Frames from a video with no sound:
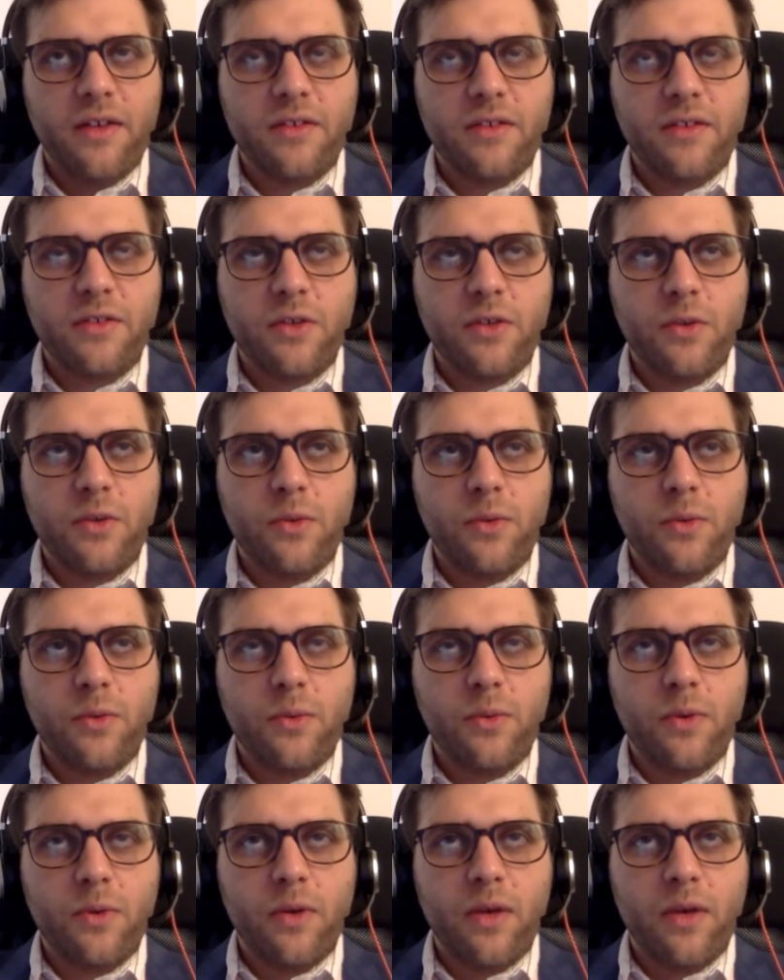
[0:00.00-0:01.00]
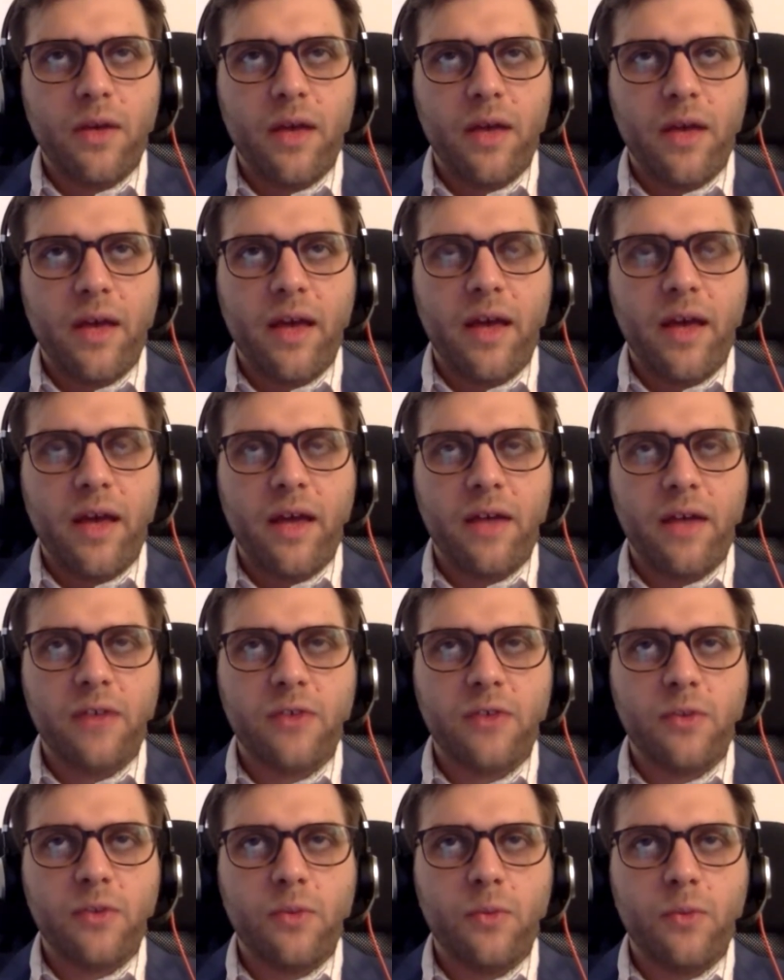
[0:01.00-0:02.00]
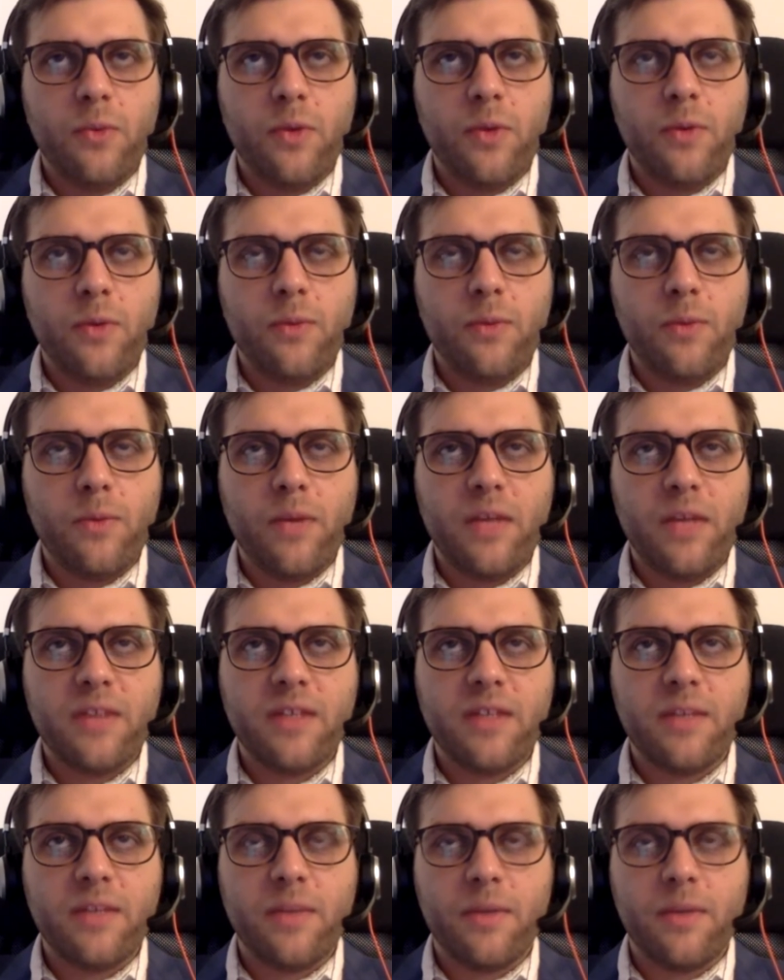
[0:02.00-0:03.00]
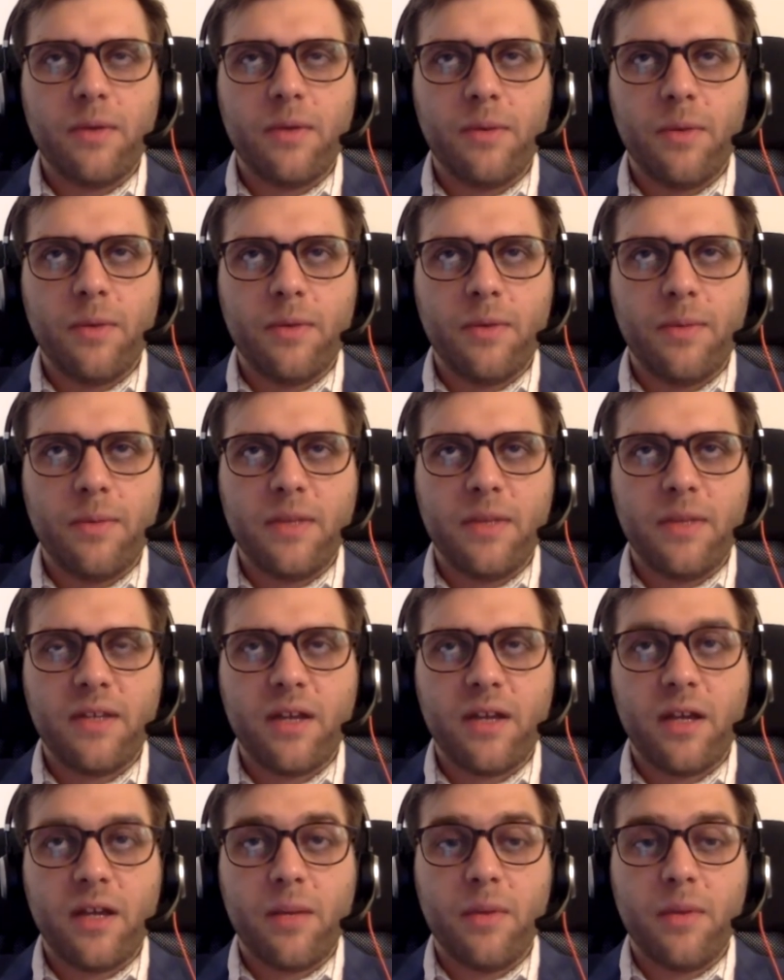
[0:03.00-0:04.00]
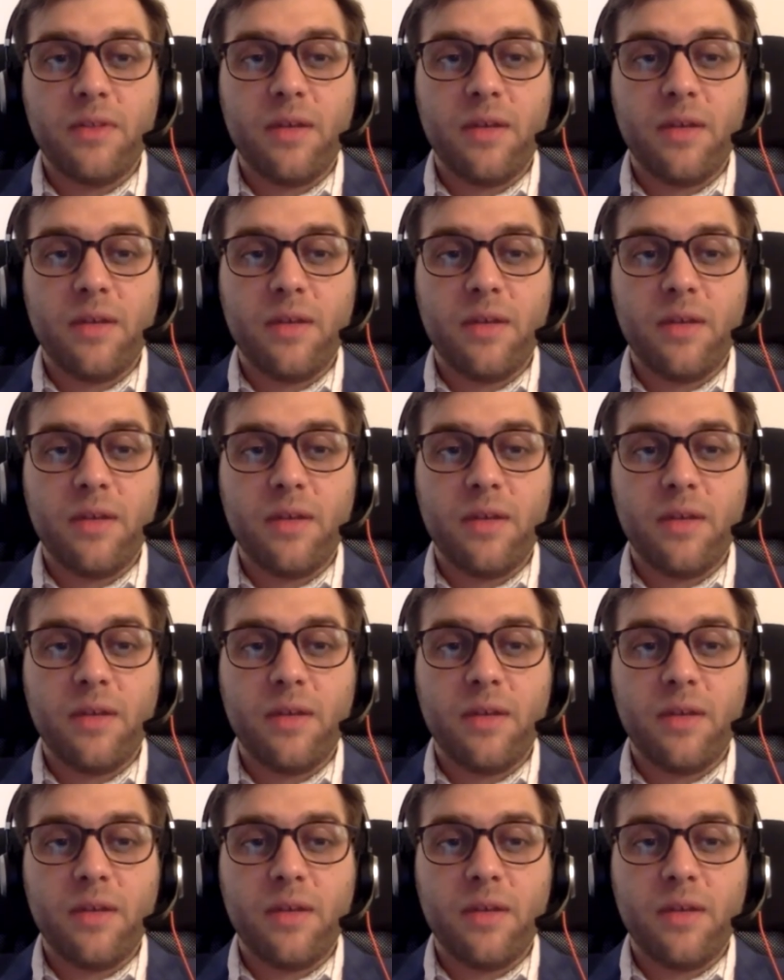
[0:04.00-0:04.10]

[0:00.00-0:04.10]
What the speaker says: So what I'd say about basic income,